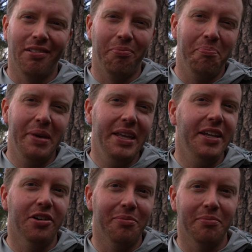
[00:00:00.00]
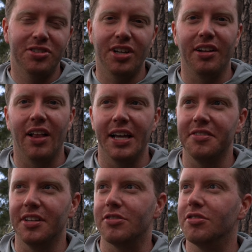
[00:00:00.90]
medium sunglass
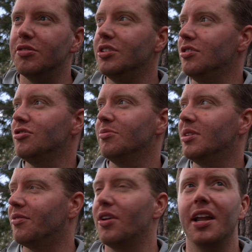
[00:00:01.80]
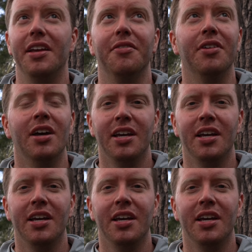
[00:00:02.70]
lens. So you can use them in a variety of